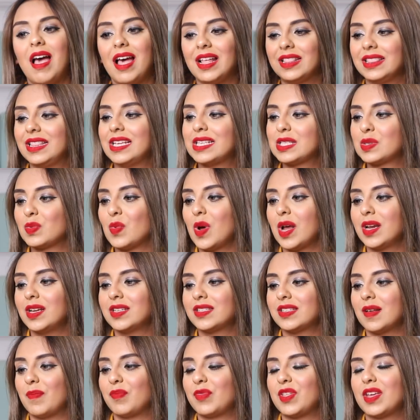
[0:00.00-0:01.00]
And this one is
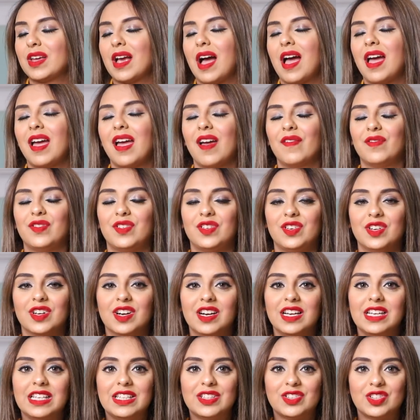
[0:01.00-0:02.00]
something I have
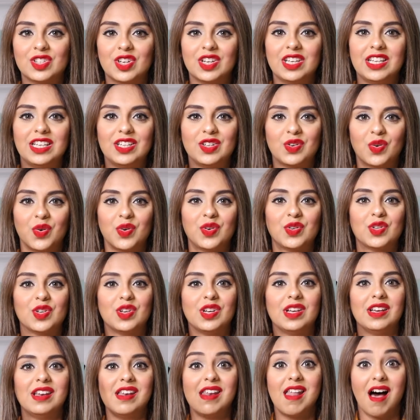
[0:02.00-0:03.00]
really, really grown to
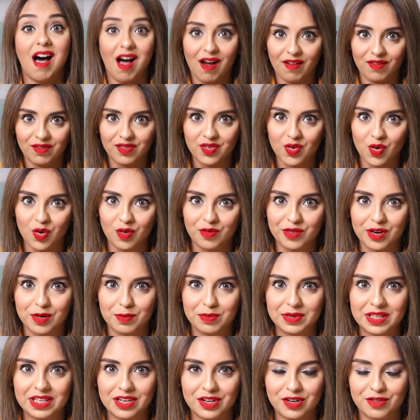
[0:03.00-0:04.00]
love over a
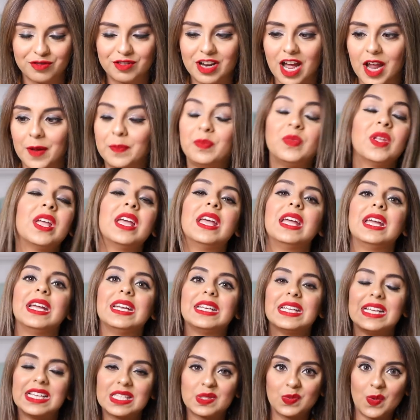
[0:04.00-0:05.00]
period of time.
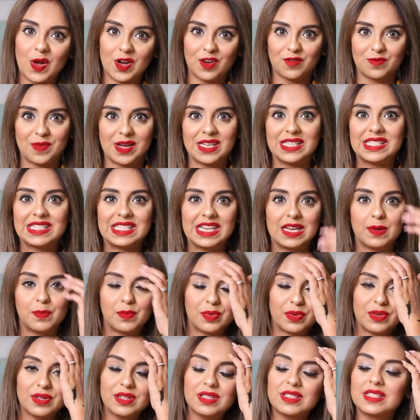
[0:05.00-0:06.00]
It is one of my
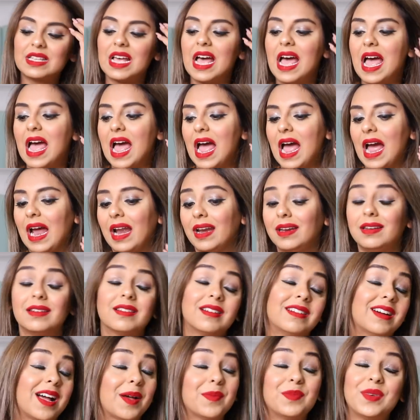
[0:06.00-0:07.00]
staples, and
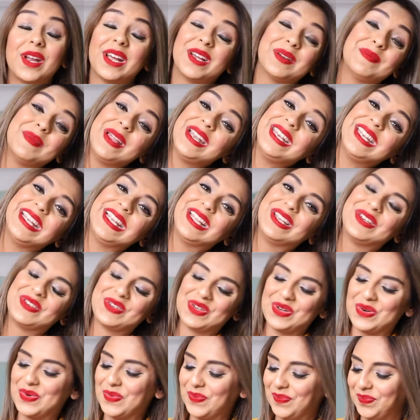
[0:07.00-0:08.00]
I'm recommending it
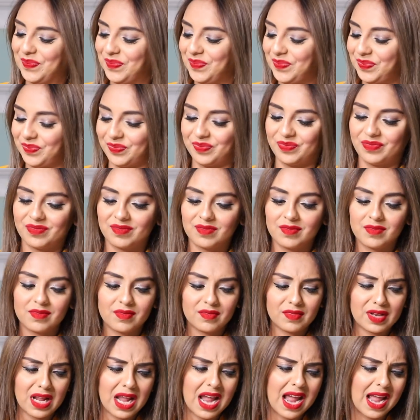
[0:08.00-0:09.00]
to you.
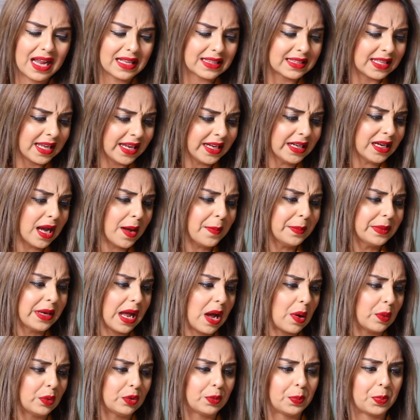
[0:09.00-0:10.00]
I think I'm
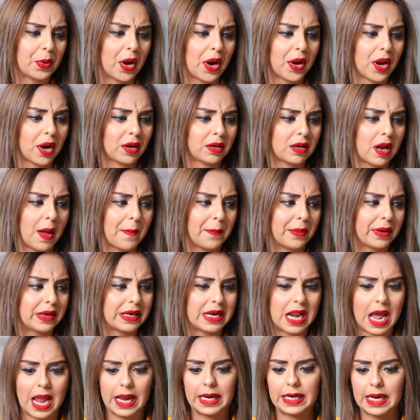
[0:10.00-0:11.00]
down to product number
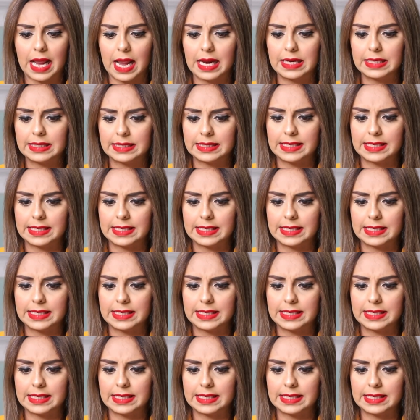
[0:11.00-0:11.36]
9 and